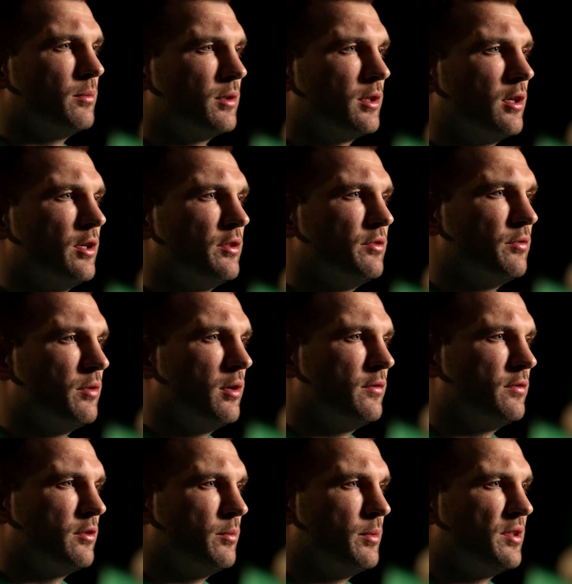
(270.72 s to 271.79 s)
of the guys who have
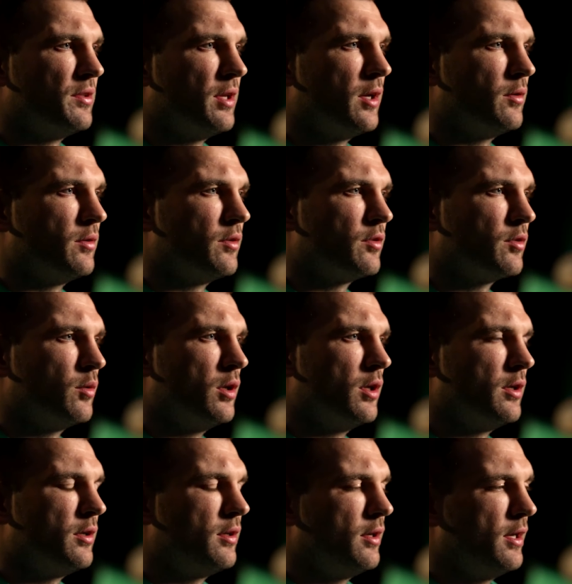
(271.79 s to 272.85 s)
also missed out in the squad.
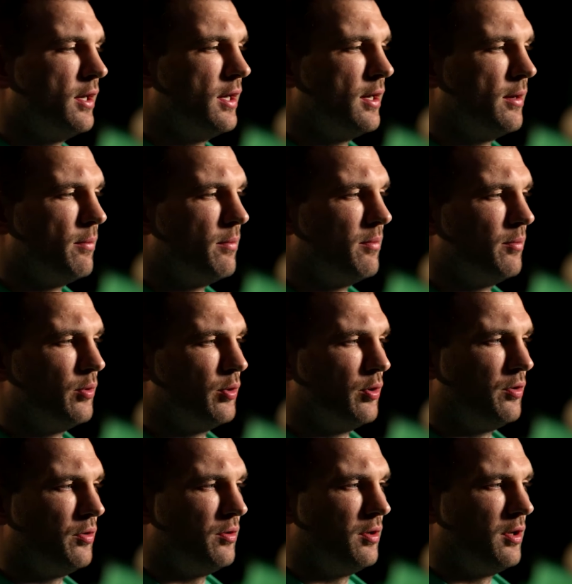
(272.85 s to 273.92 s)
Um, but,
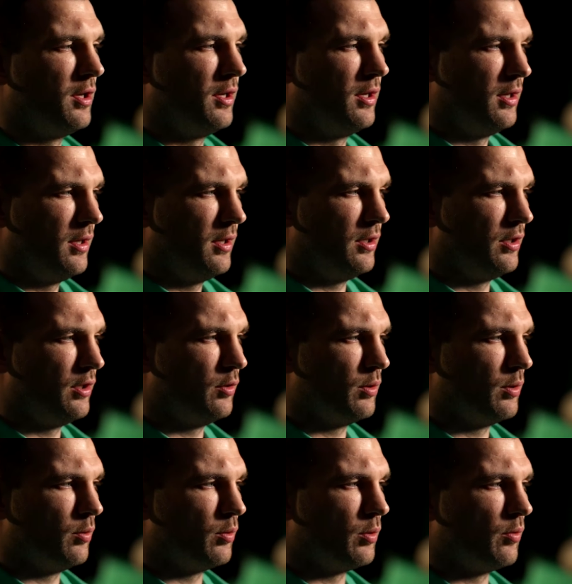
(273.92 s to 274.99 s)
you know,
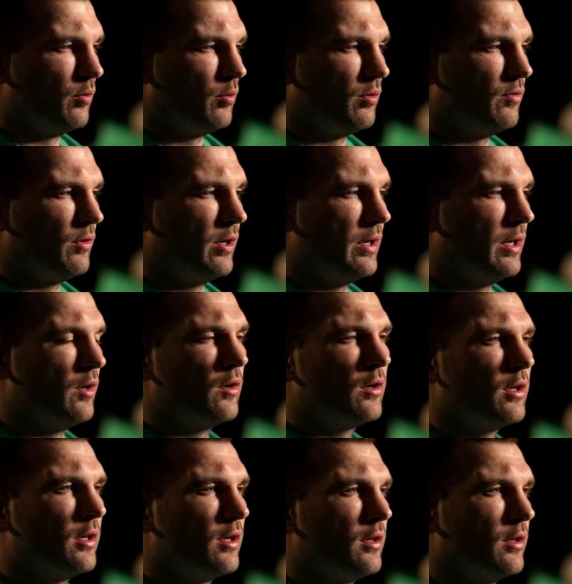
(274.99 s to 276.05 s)
we're, we're, we're, very
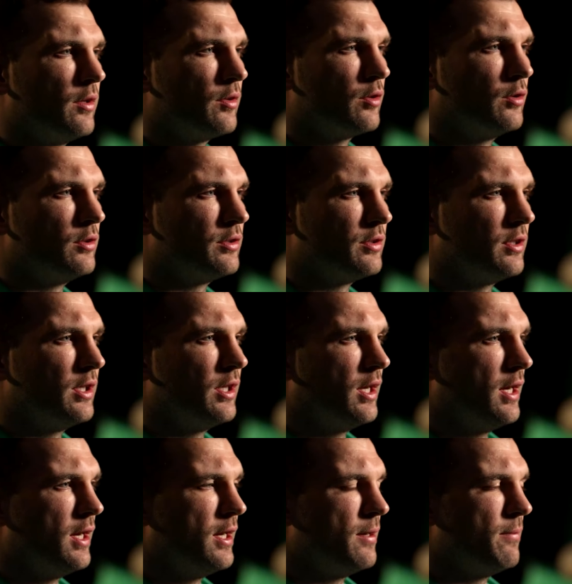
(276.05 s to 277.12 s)
lucky in this country,
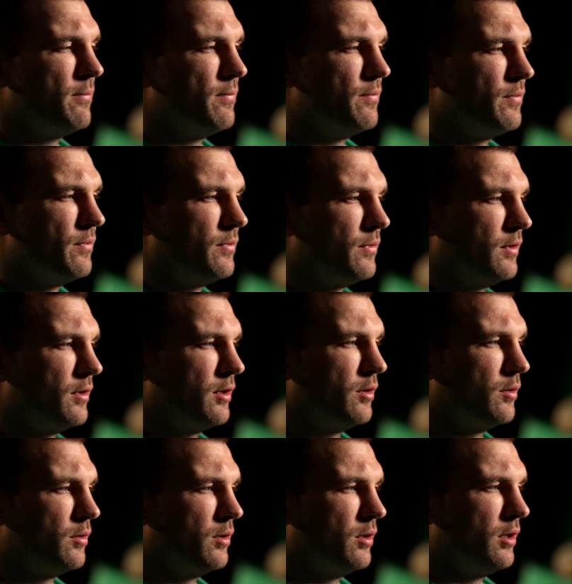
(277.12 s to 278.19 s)
um, you
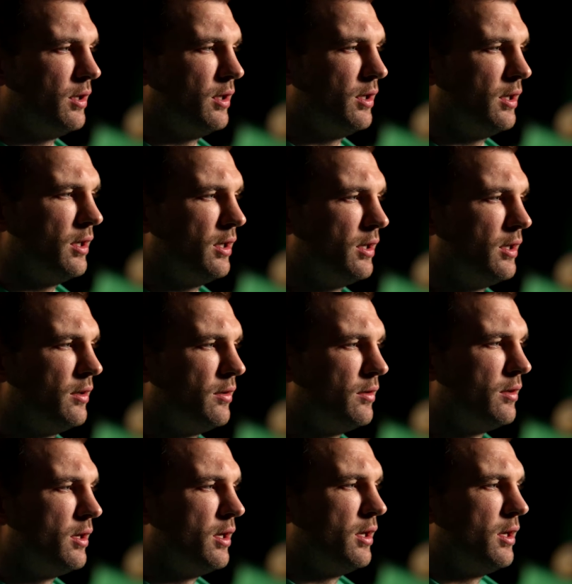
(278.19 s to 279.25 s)
know, in
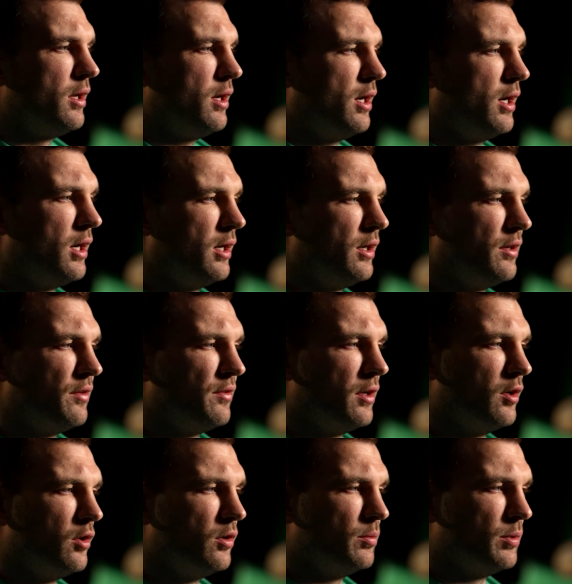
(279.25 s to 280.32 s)
Ireland as a
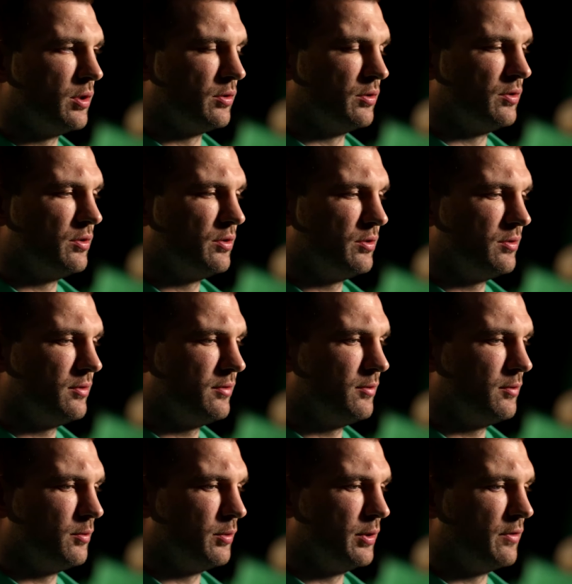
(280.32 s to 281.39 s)
whole because
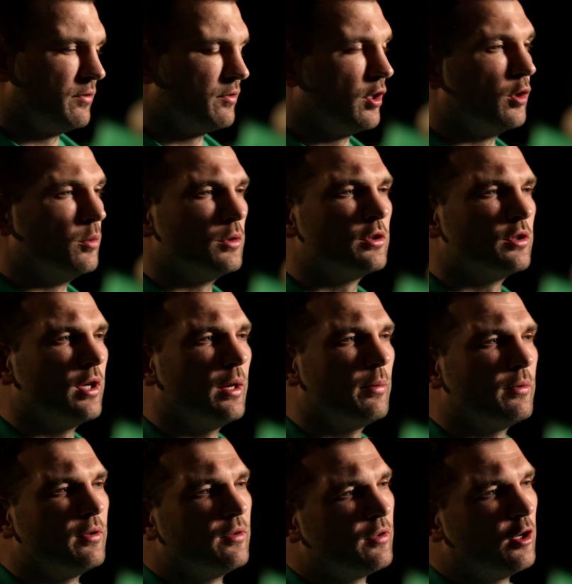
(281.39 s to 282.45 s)
we have so much
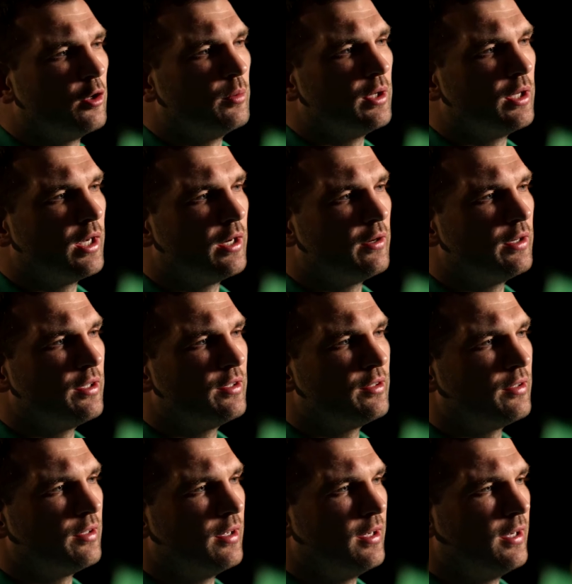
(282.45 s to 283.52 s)
depth in so many
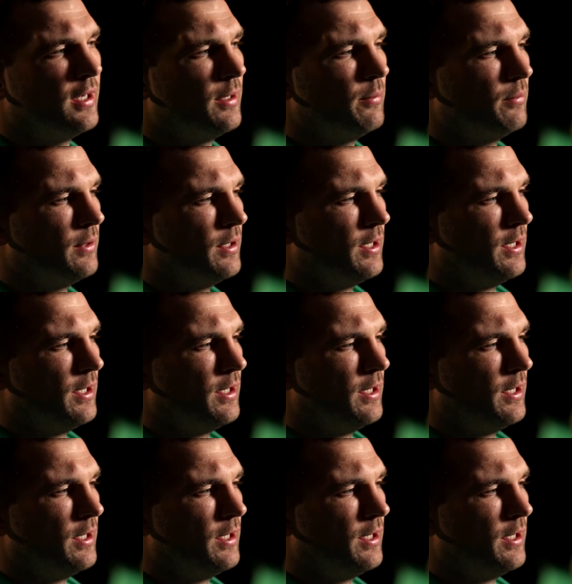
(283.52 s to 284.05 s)
areas. Um,